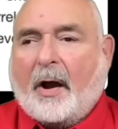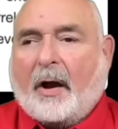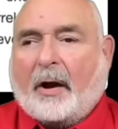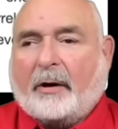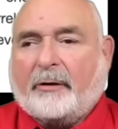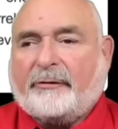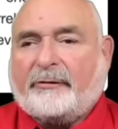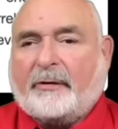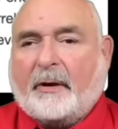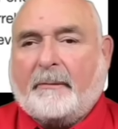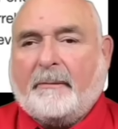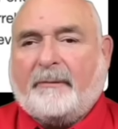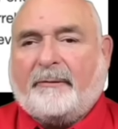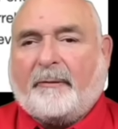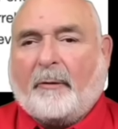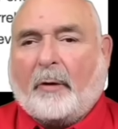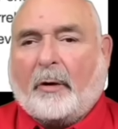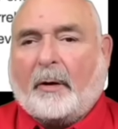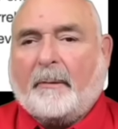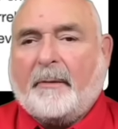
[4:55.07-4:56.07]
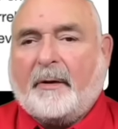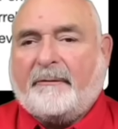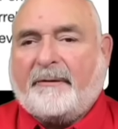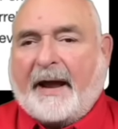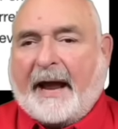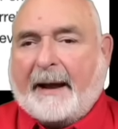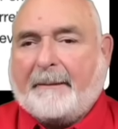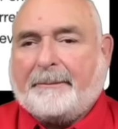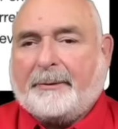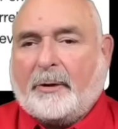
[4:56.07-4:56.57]
are some form of
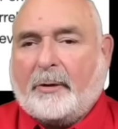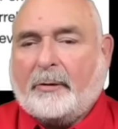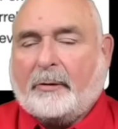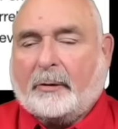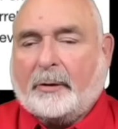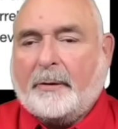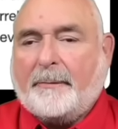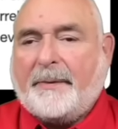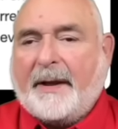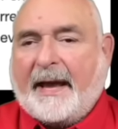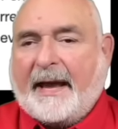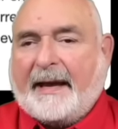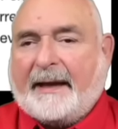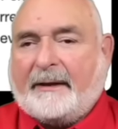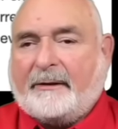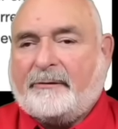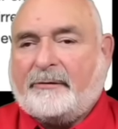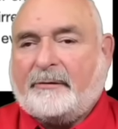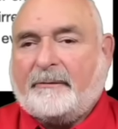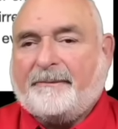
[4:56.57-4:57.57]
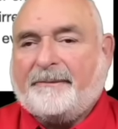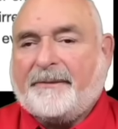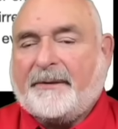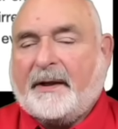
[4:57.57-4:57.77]
haplogroup H.